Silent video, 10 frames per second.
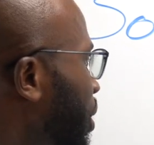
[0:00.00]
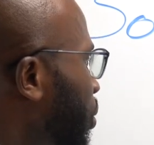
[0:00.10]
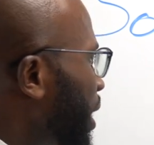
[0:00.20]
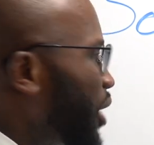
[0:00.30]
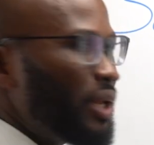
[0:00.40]

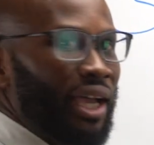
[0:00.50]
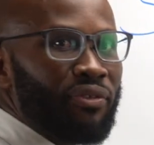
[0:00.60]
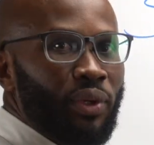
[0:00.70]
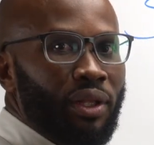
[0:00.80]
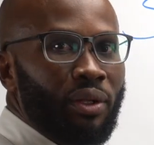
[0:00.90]
what are we
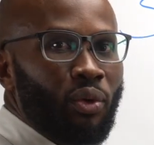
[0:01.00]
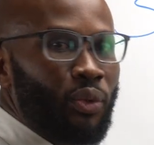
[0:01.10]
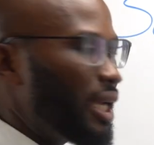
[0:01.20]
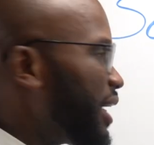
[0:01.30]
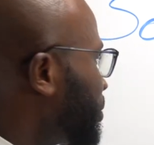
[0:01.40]
left with?
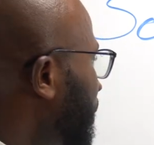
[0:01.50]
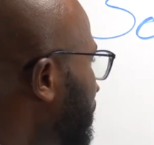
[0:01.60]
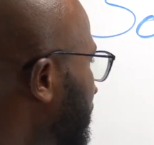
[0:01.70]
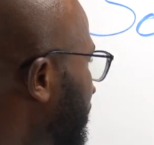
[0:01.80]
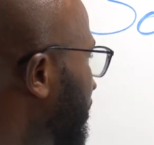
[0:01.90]
We are left
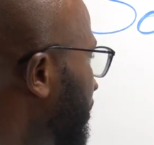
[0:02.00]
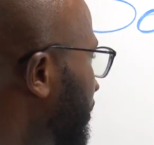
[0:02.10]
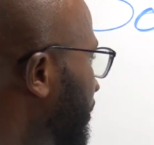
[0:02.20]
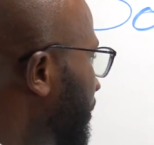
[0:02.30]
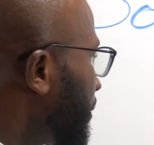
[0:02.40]
with
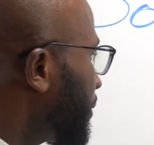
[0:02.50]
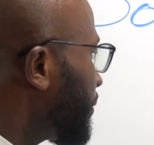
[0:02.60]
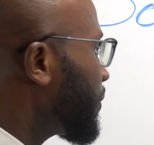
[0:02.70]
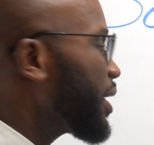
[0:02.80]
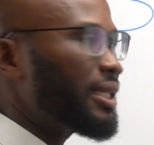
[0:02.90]

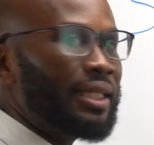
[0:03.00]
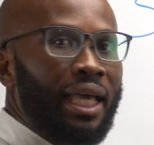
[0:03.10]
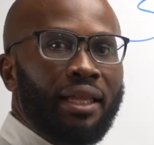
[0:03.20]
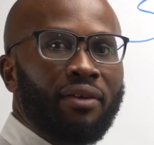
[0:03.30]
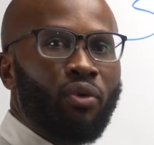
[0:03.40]

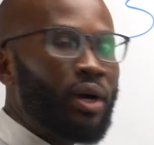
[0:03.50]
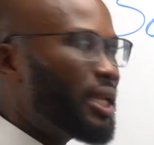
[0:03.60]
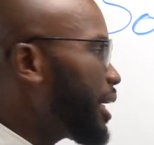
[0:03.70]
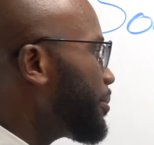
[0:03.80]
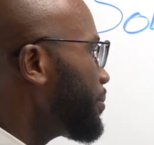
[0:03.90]
negative
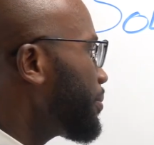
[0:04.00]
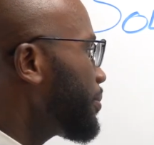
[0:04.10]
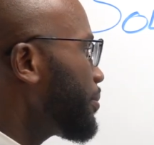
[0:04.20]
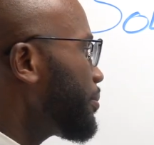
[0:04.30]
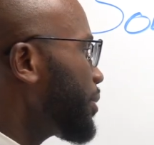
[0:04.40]
1m
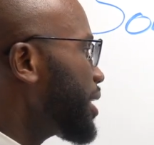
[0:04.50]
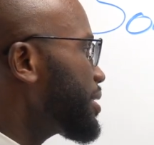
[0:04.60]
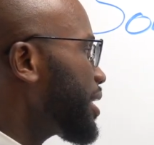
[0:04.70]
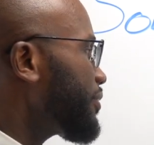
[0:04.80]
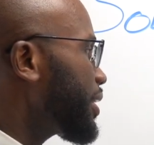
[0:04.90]
plus
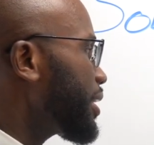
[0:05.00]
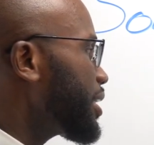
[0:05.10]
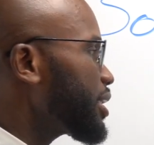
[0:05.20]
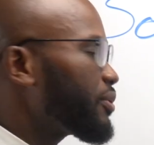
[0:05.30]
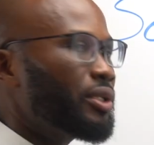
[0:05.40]
7
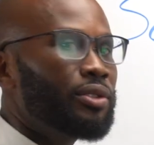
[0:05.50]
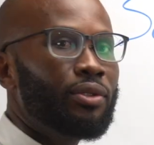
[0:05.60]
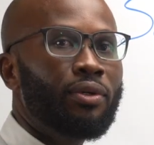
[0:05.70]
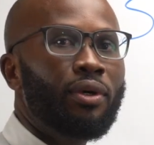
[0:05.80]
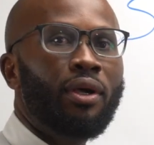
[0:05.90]
is equal
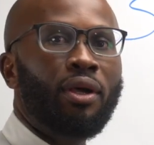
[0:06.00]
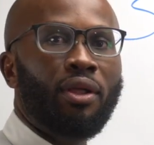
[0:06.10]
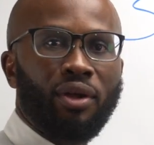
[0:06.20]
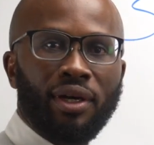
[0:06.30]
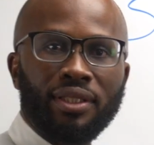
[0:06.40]
to
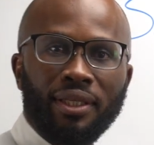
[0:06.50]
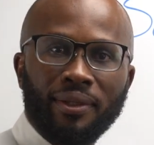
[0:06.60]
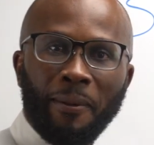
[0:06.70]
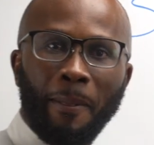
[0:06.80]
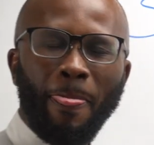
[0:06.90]

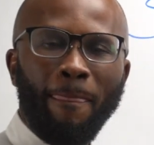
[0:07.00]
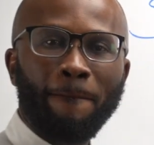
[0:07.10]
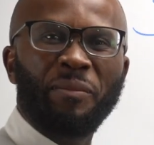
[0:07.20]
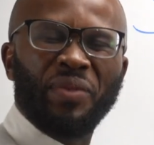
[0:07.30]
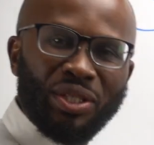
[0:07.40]
13.
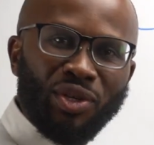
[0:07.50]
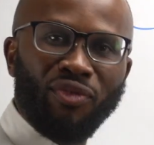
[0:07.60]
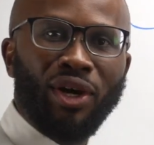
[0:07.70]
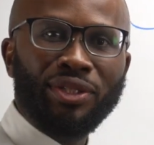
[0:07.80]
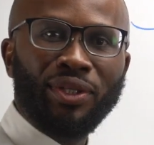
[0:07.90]
So
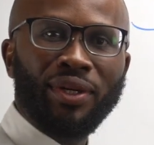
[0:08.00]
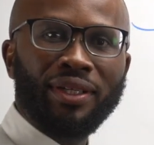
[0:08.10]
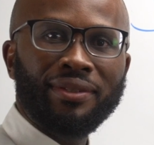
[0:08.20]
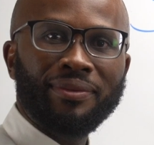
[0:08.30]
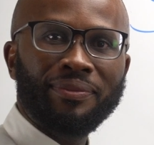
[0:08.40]
far, so
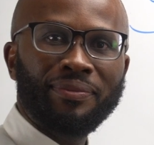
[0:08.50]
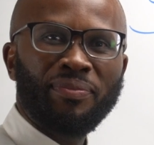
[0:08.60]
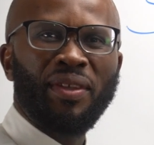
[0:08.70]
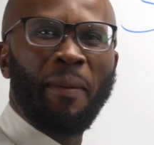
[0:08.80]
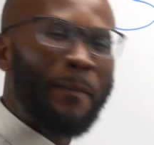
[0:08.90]
good?
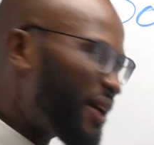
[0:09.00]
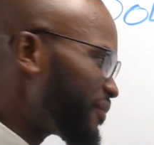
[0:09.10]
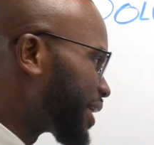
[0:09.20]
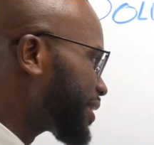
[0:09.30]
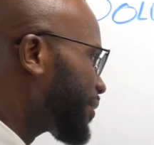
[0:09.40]
Perfect.